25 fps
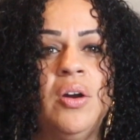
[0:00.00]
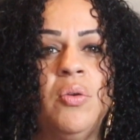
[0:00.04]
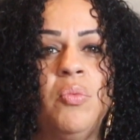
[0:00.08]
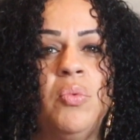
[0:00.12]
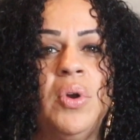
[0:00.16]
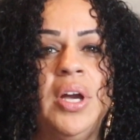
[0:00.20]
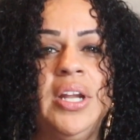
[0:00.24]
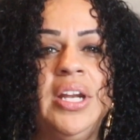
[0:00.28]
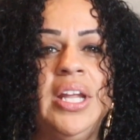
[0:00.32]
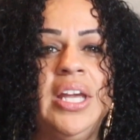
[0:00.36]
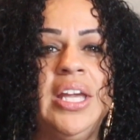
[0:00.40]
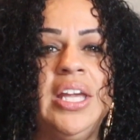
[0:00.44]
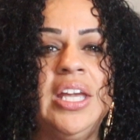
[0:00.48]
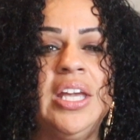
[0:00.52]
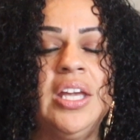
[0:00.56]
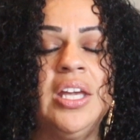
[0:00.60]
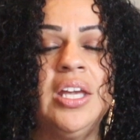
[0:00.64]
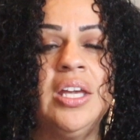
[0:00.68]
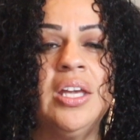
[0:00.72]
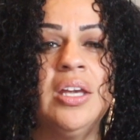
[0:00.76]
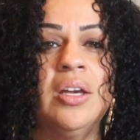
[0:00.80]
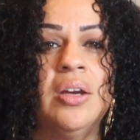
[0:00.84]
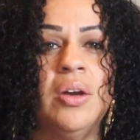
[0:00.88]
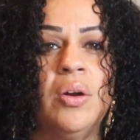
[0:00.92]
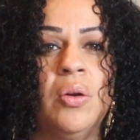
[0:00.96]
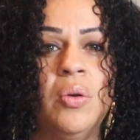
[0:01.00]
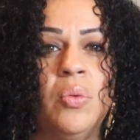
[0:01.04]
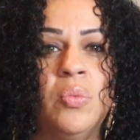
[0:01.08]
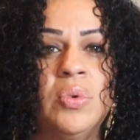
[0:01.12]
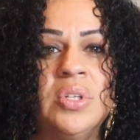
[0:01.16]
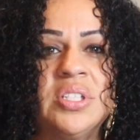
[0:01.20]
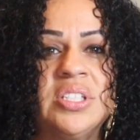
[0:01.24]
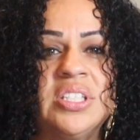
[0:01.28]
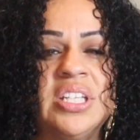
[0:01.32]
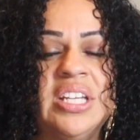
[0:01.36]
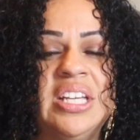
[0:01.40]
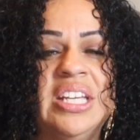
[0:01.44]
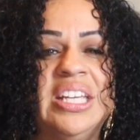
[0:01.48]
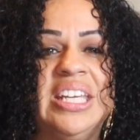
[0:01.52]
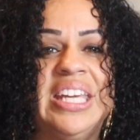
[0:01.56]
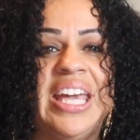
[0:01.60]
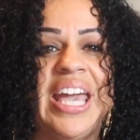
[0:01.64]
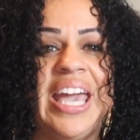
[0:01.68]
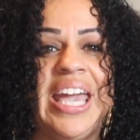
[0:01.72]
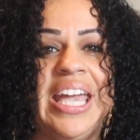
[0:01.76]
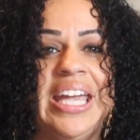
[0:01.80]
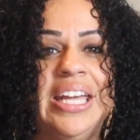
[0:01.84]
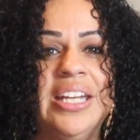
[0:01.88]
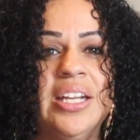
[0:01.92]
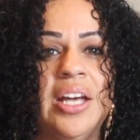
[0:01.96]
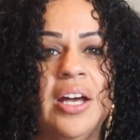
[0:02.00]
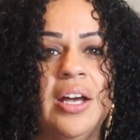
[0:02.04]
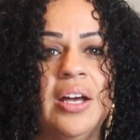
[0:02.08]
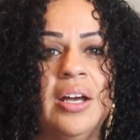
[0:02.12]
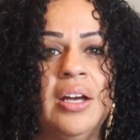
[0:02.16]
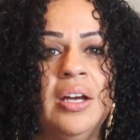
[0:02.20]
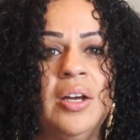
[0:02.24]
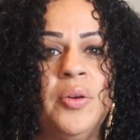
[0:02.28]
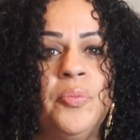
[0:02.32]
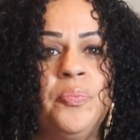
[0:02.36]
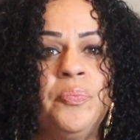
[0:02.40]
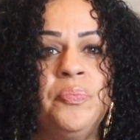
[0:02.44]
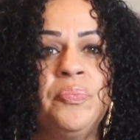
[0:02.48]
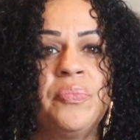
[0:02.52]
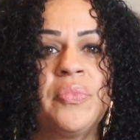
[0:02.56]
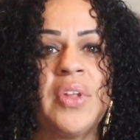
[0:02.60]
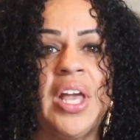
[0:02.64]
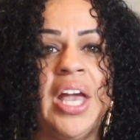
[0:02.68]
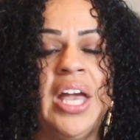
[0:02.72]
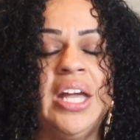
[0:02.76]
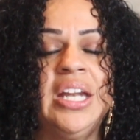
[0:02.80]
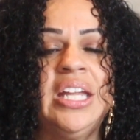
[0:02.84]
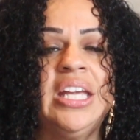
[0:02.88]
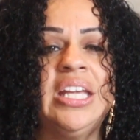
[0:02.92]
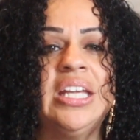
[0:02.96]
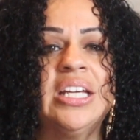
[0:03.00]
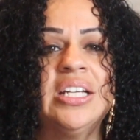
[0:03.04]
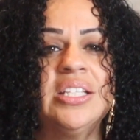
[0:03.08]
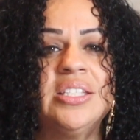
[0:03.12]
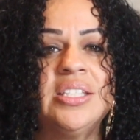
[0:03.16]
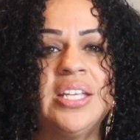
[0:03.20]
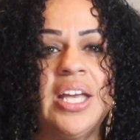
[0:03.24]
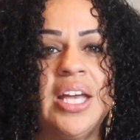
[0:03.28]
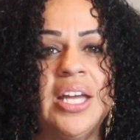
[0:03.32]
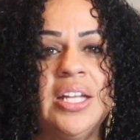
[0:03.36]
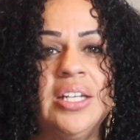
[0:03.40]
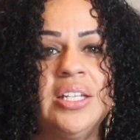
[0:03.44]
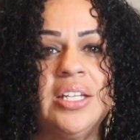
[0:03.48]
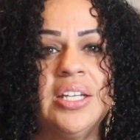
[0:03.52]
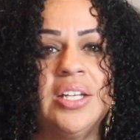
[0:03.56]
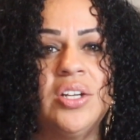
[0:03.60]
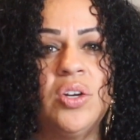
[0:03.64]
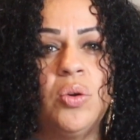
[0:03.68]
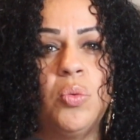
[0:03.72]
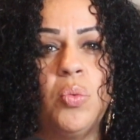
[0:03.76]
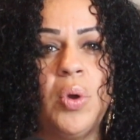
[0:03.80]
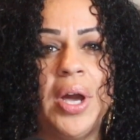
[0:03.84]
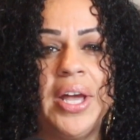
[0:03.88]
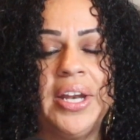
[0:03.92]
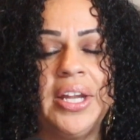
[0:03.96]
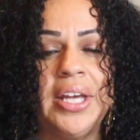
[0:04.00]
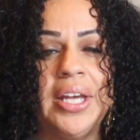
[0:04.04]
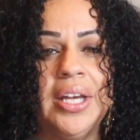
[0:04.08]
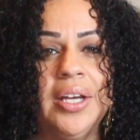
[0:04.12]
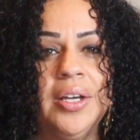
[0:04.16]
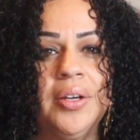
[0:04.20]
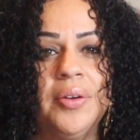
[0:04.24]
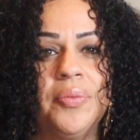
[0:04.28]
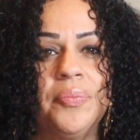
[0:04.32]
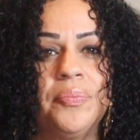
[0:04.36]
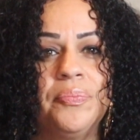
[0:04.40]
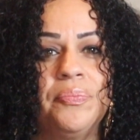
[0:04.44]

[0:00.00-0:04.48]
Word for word: when he was in Cana and he attended a wedding.